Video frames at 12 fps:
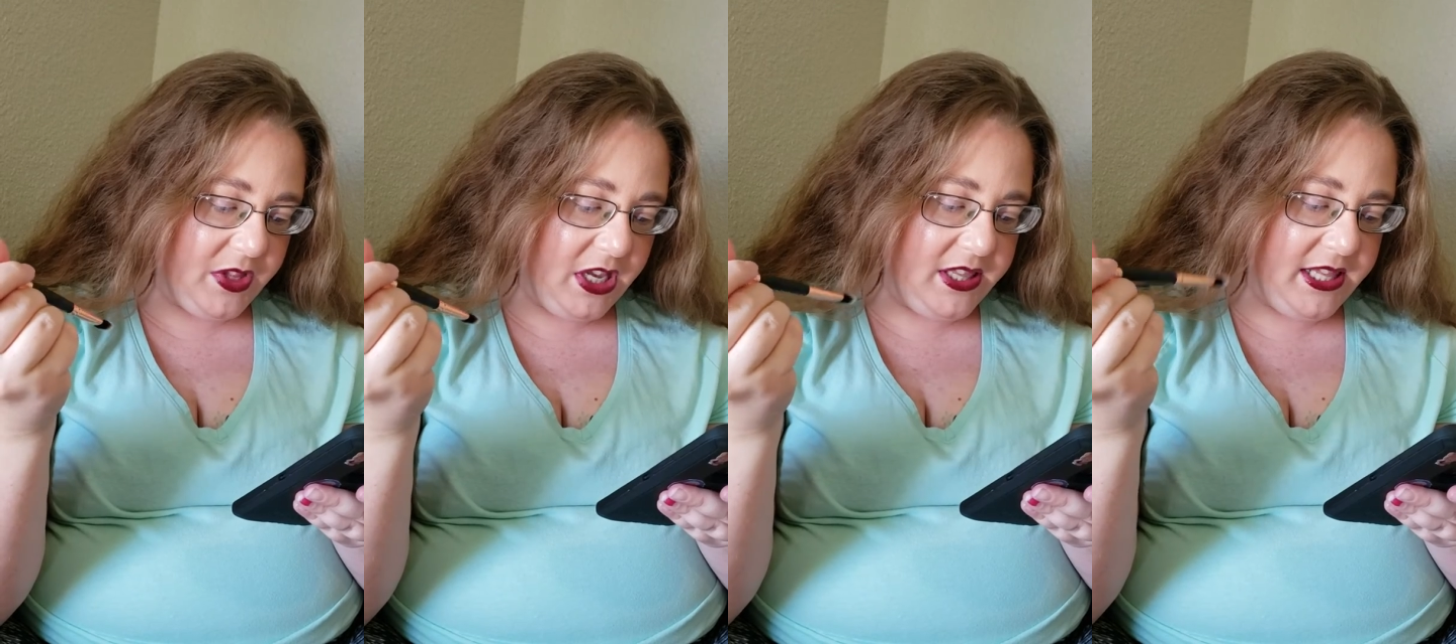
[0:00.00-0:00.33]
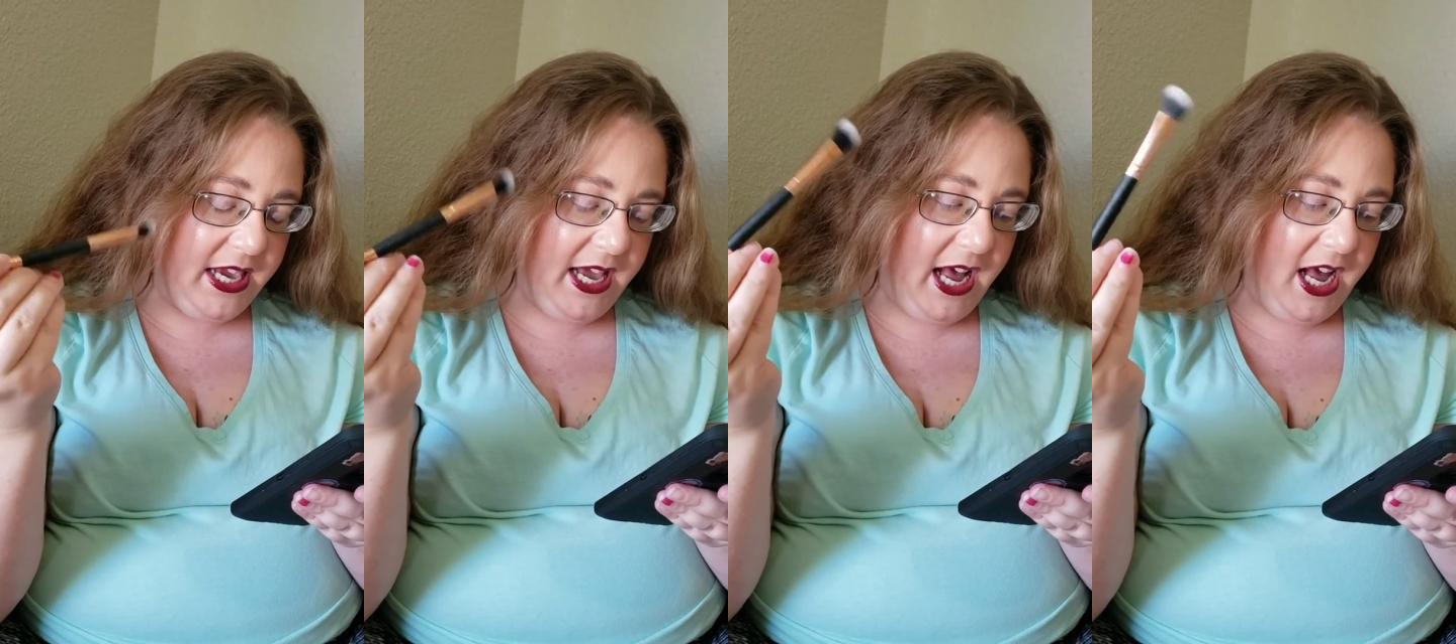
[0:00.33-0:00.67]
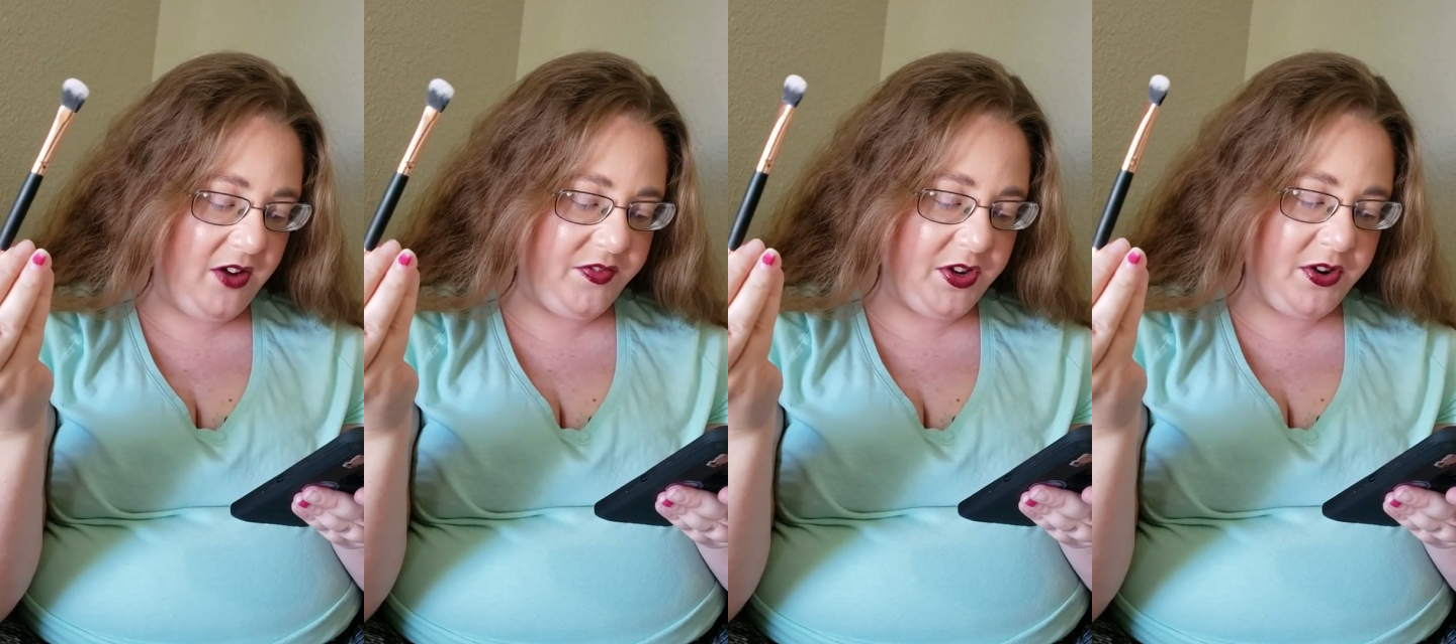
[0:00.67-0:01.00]
They
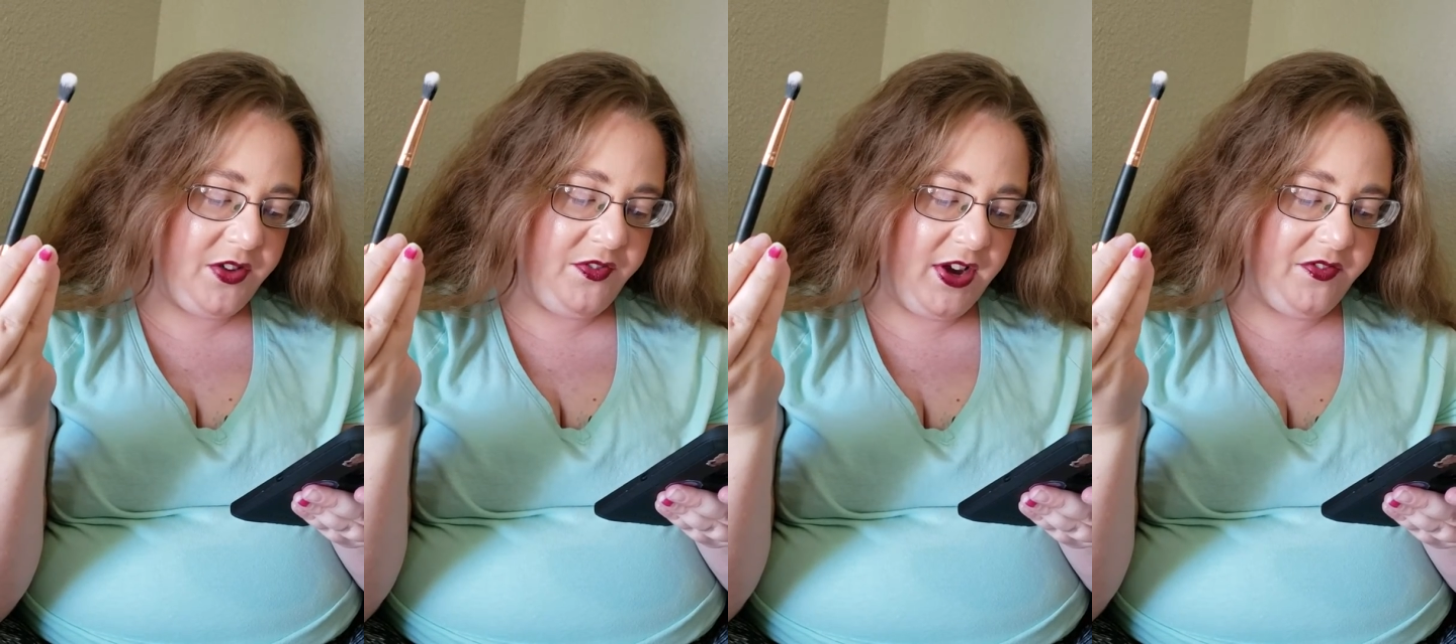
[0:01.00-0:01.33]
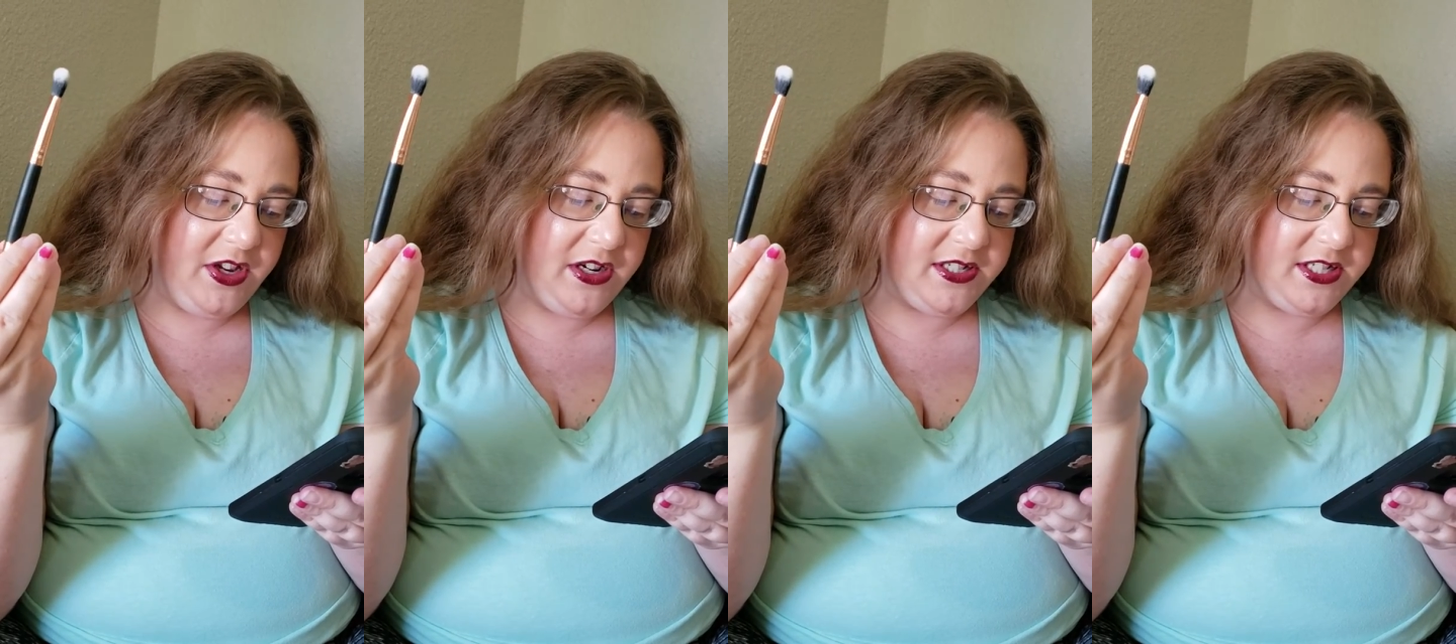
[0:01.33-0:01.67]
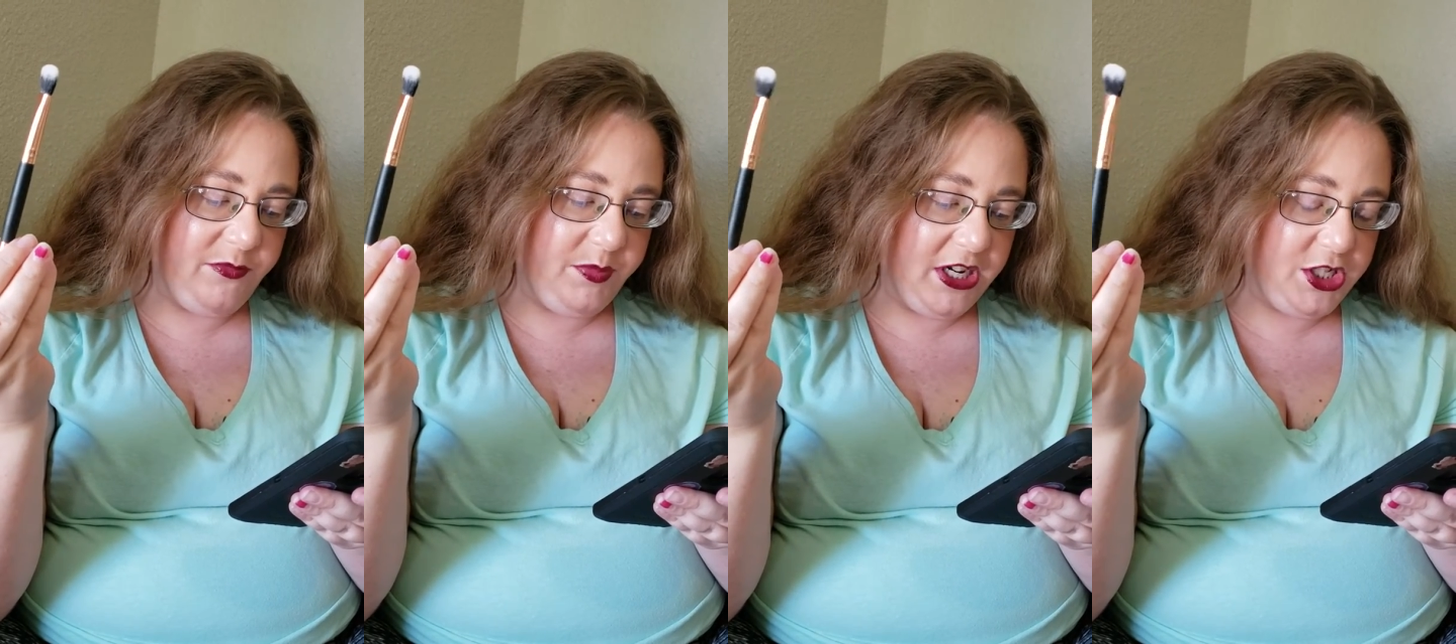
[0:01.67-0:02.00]
have 35 years
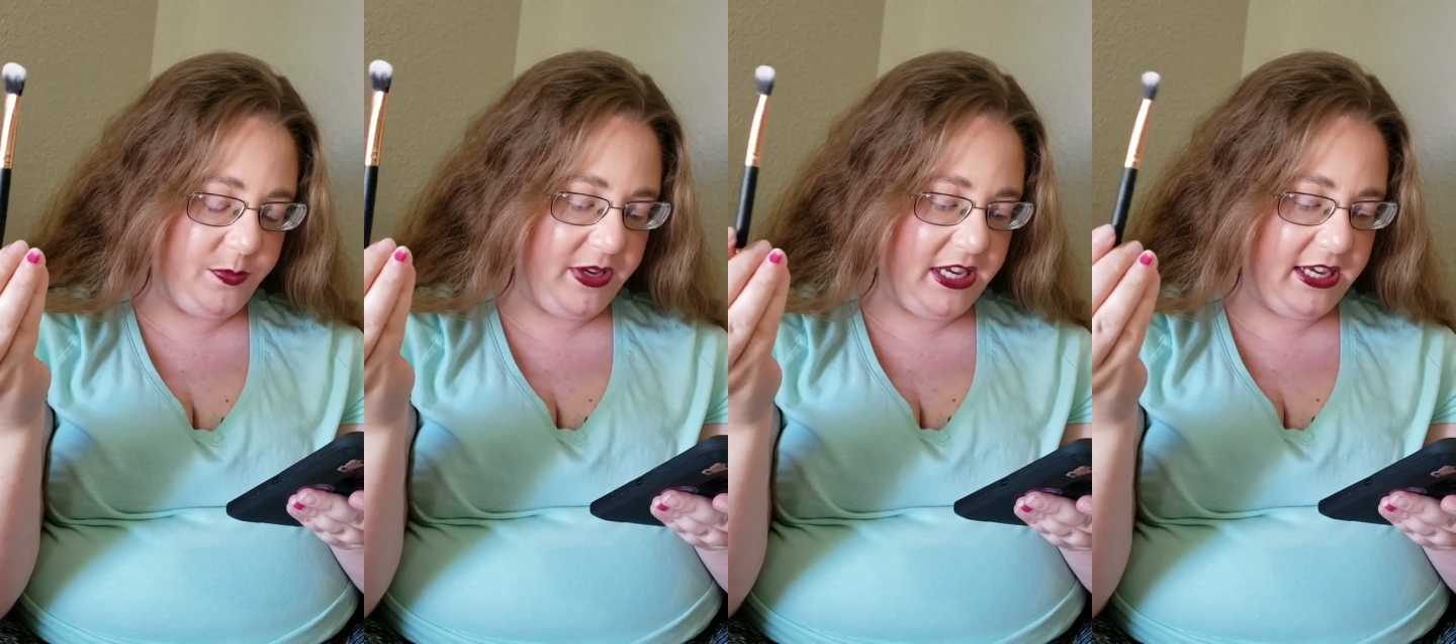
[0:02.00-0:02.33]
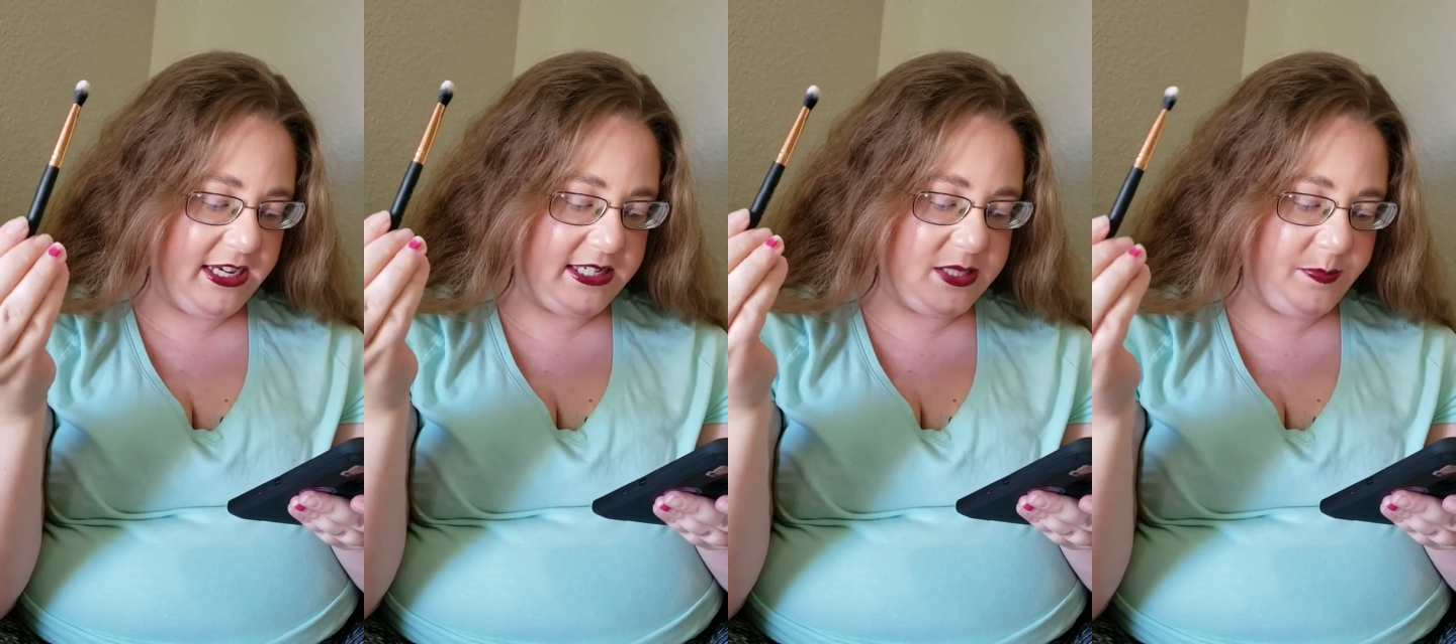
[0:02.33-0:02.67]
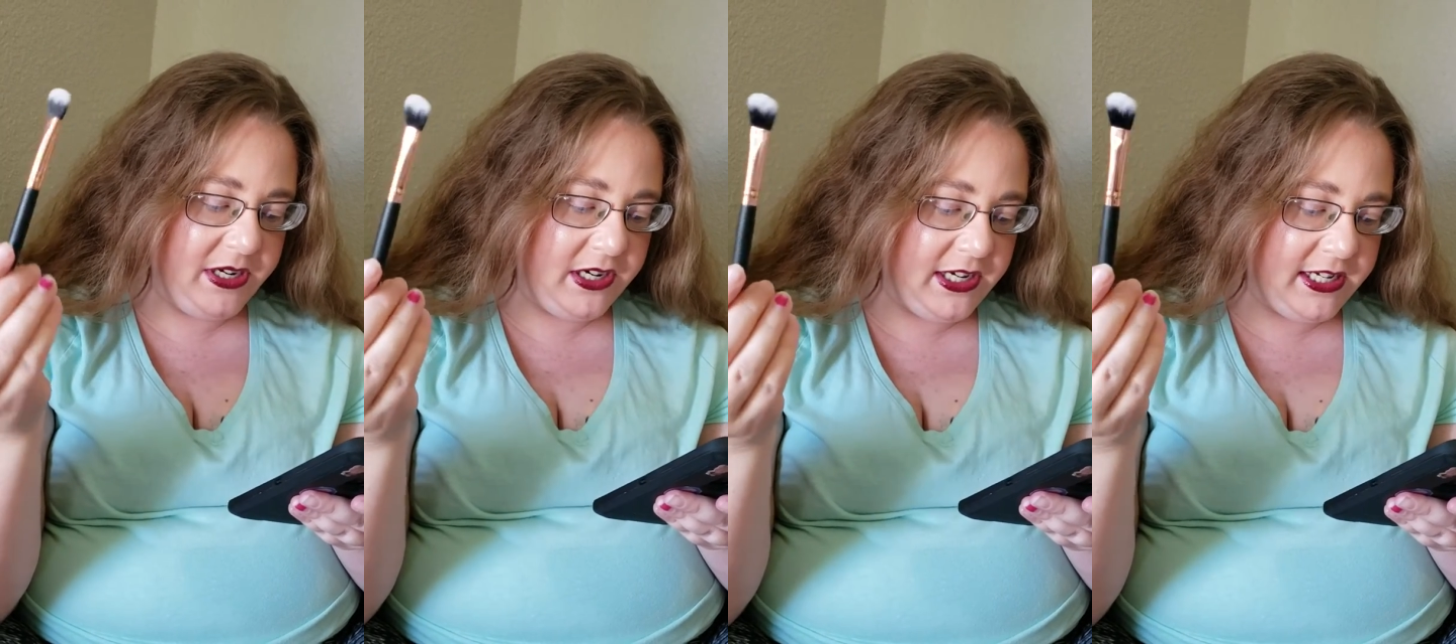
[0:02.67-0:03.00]
of brush making
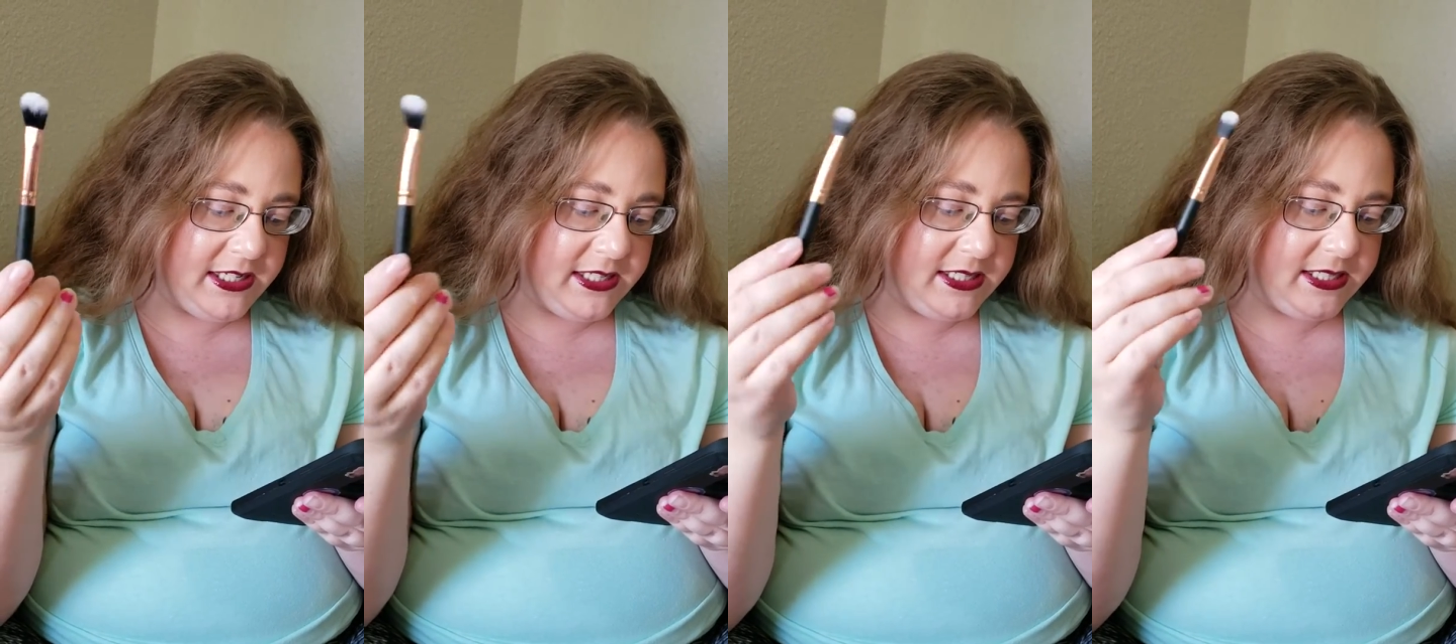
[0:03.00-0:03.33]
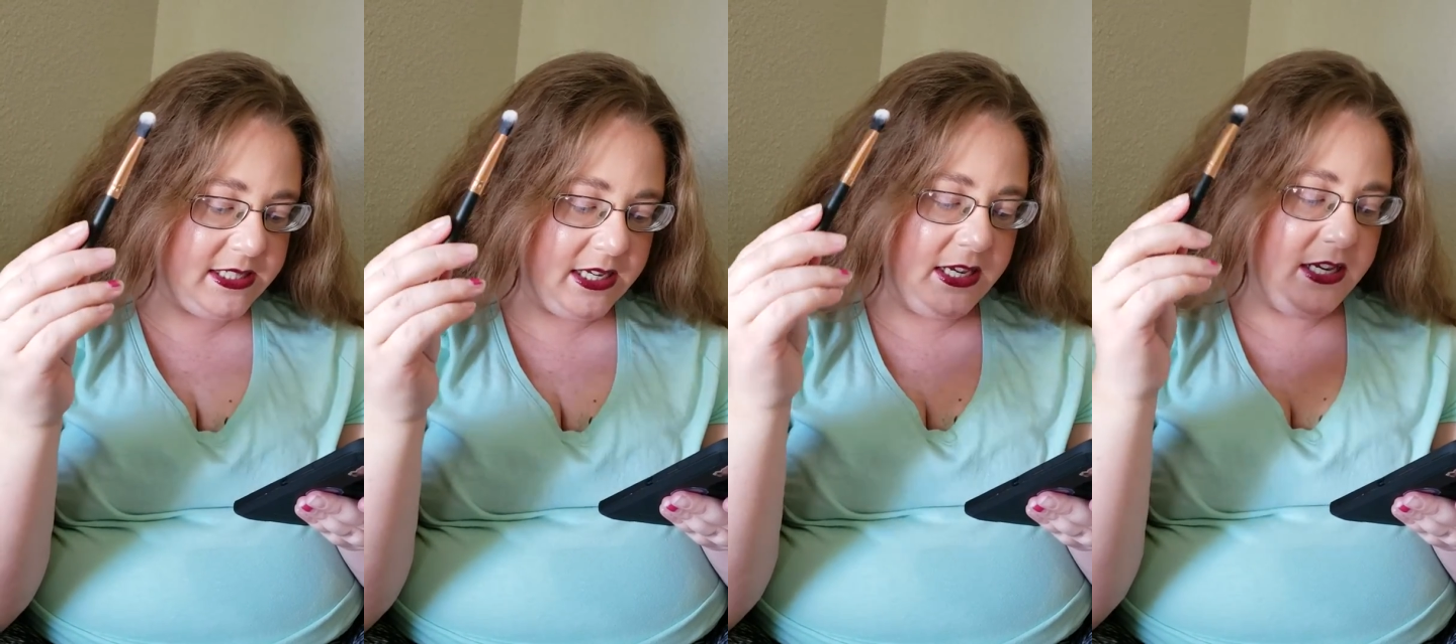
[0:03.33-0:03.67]
experience.